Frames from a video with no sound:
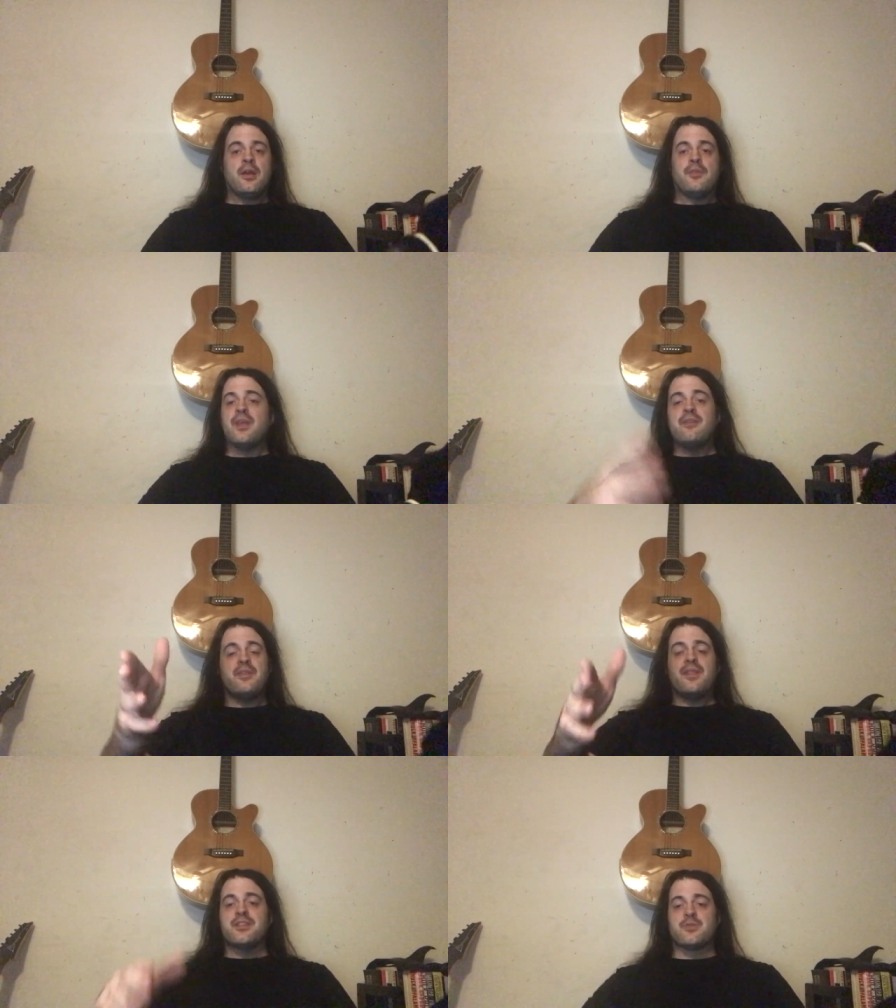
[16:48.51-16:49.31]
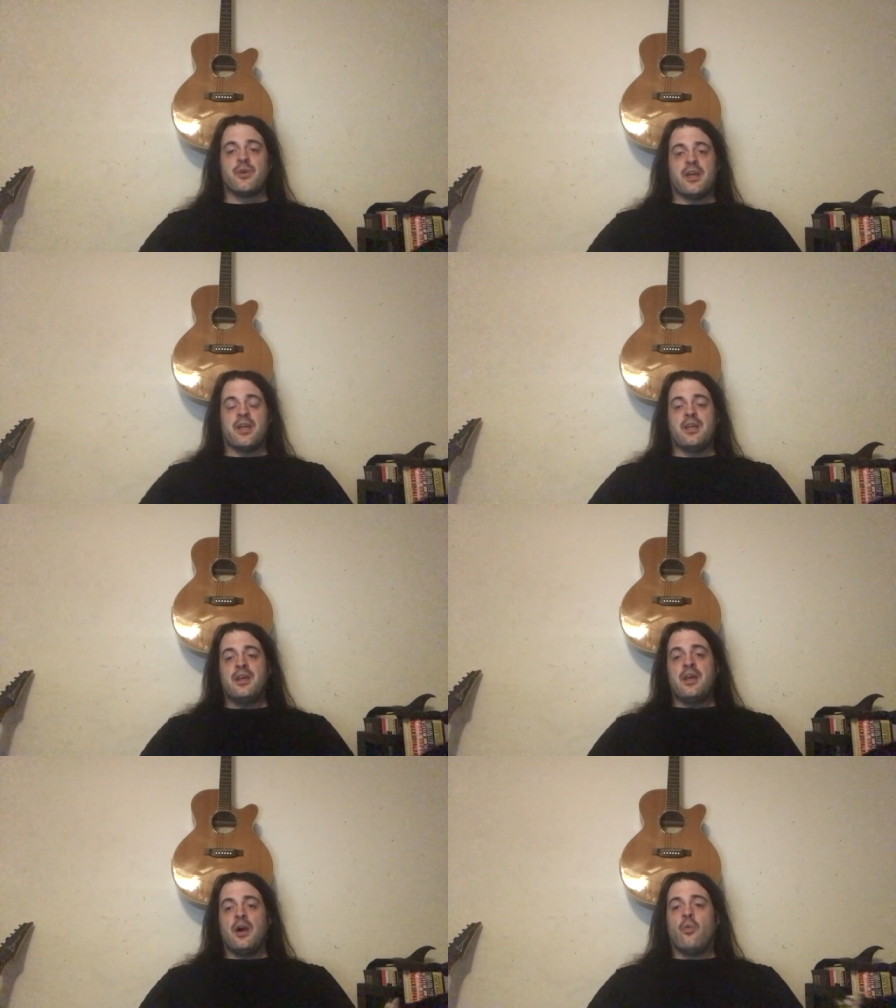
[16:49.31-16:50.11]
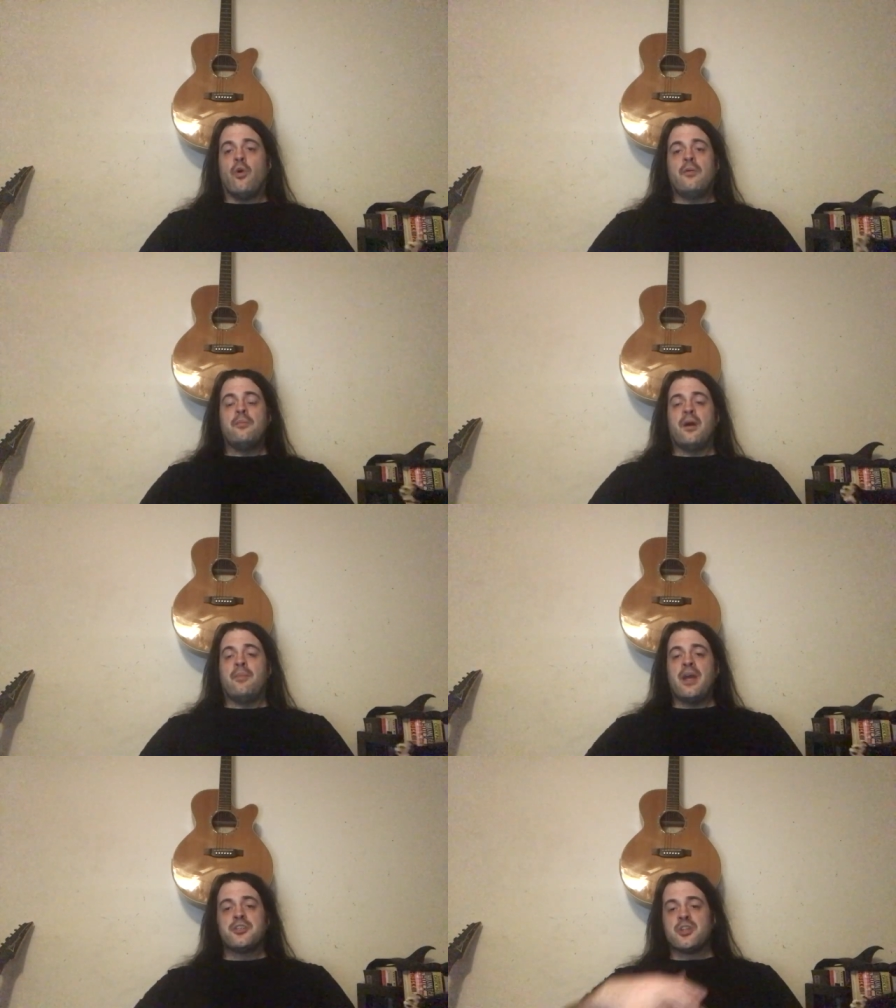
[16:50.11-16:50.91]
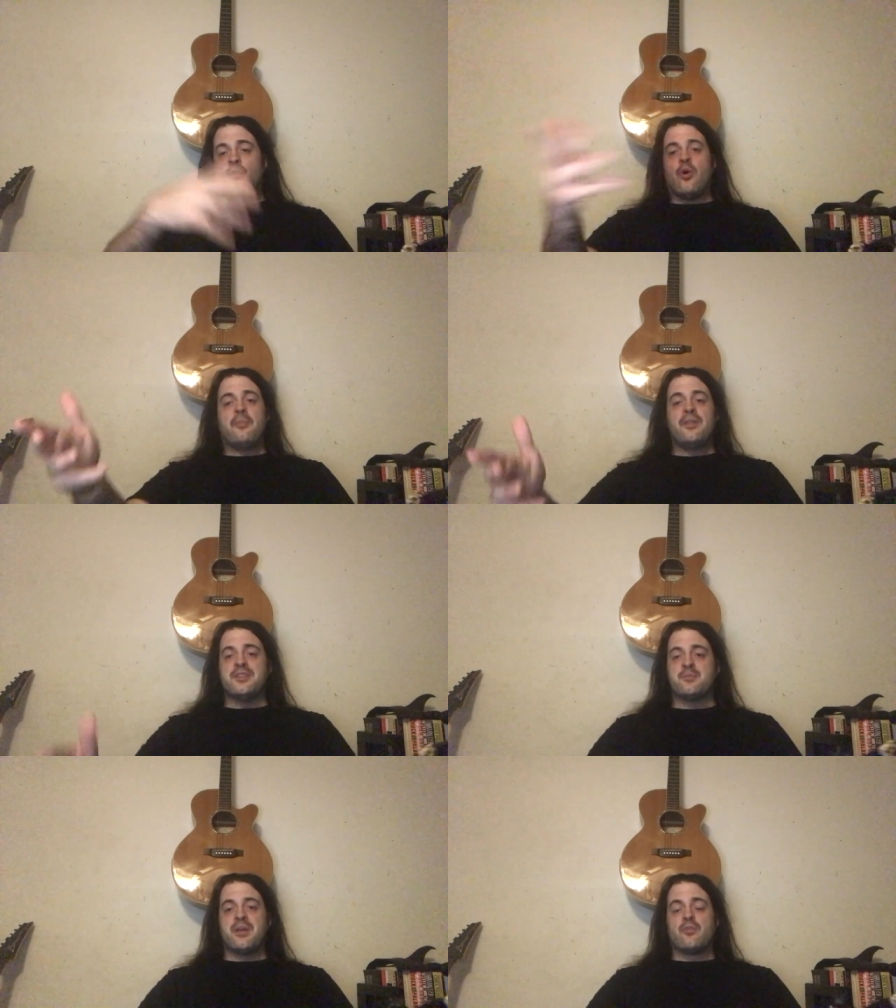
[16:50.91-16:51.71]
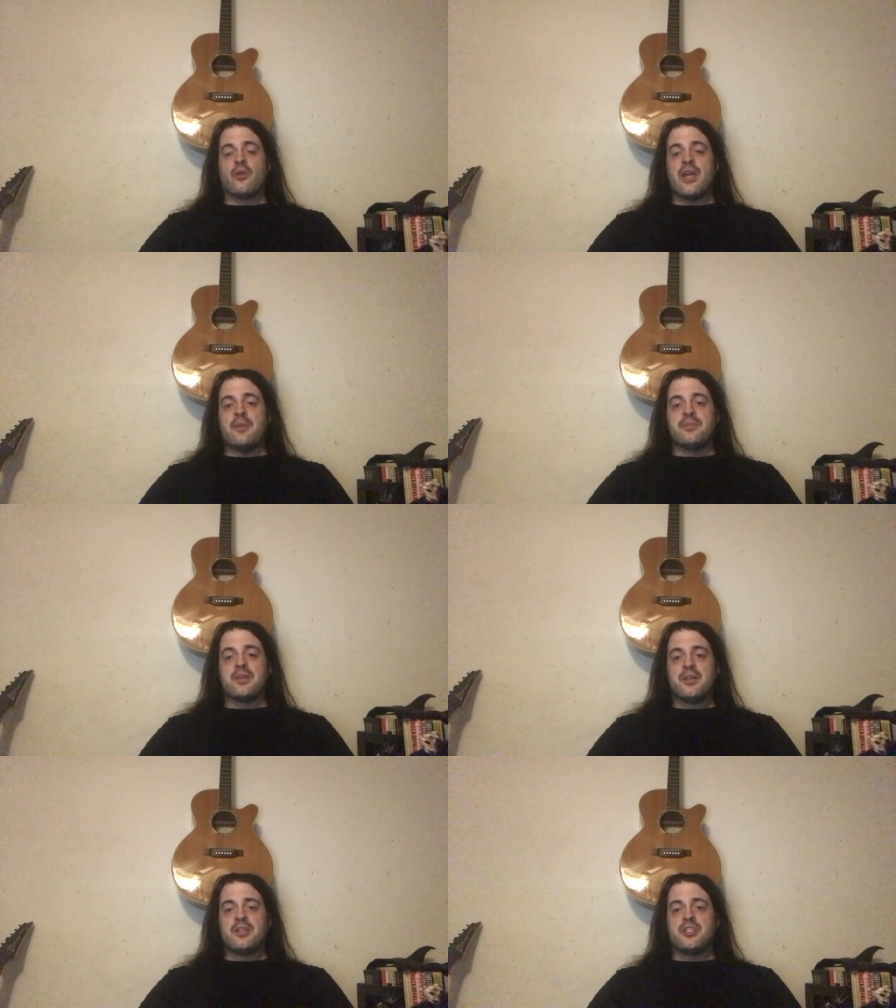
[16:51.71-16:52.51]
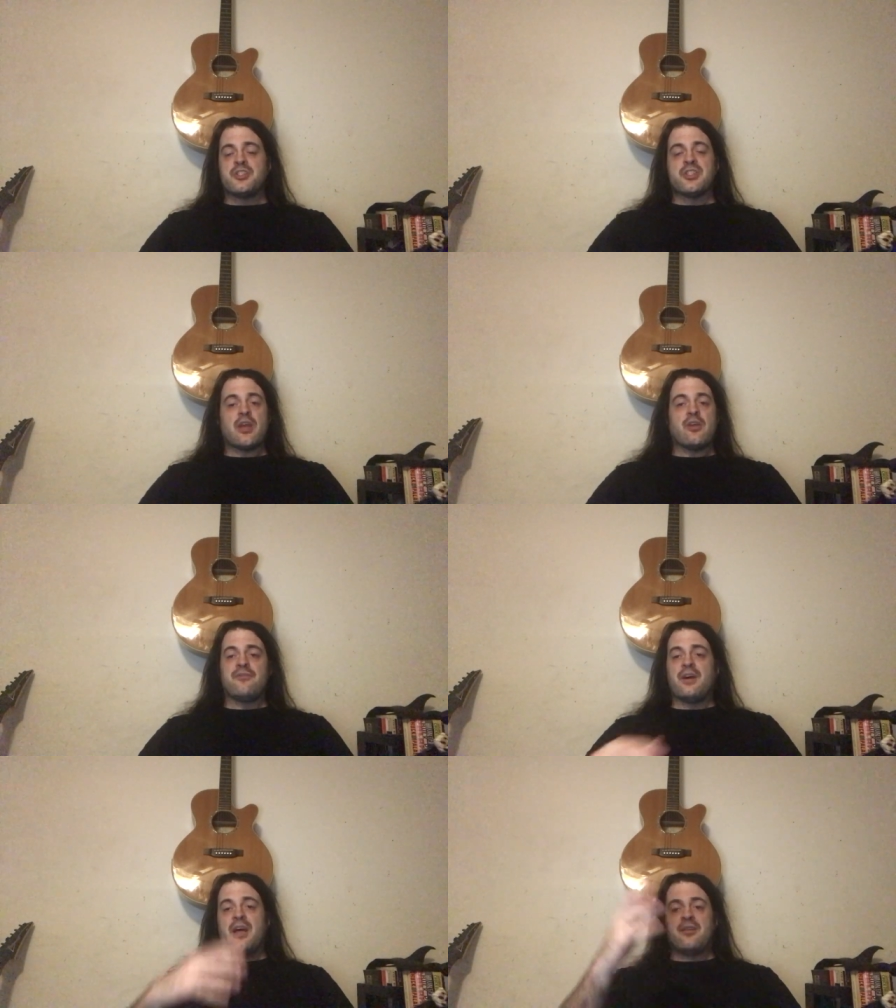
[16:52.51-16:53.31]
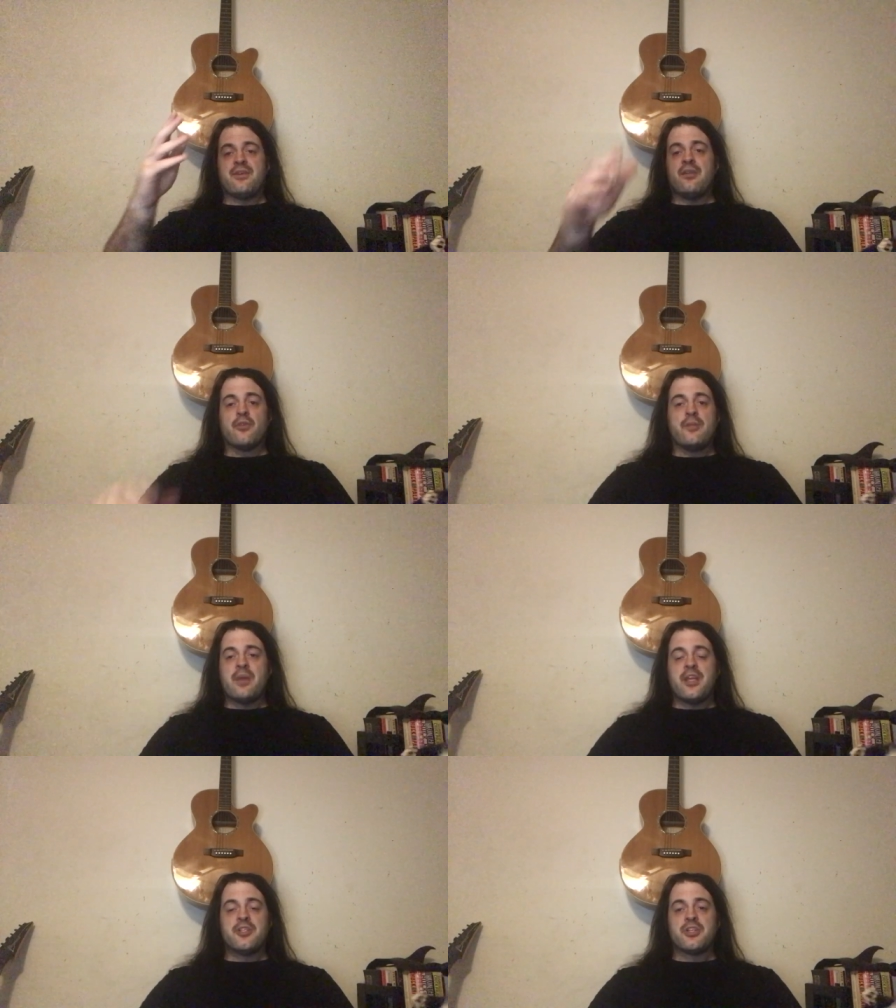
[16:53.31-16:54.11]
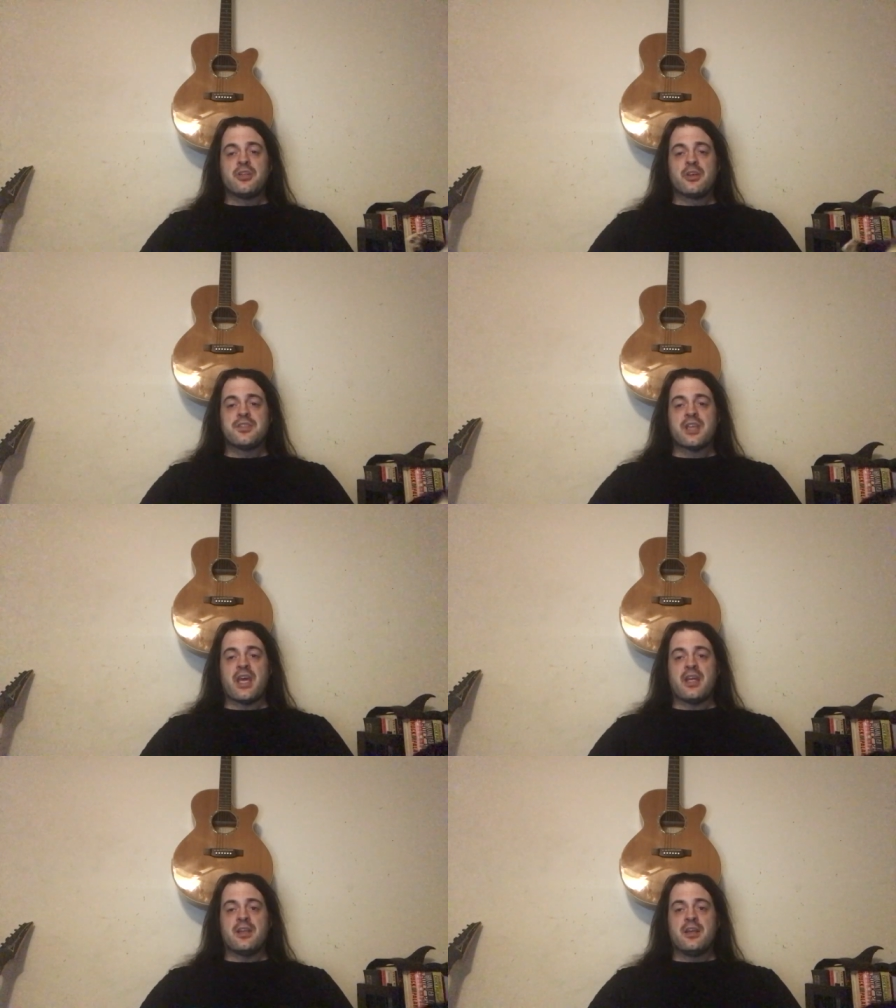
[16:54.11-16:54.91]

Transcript: Think of it this way a woman, imagine a woman that's been raped. She's terrified of every man she looks at.